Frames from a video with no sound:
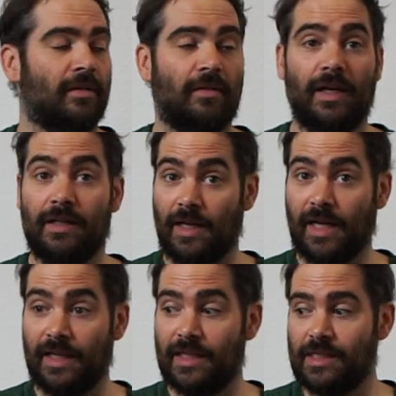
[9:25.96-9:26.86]
Right,
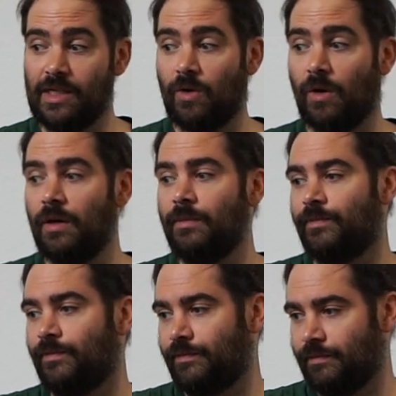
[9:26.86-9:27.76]
again, the C chord.
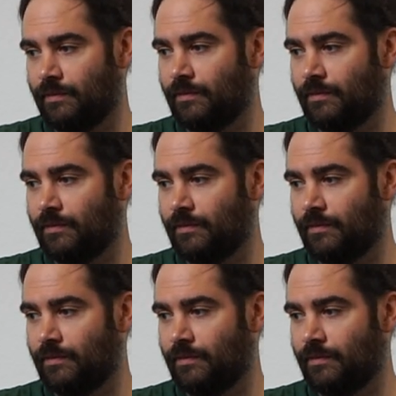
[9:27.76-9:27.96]
So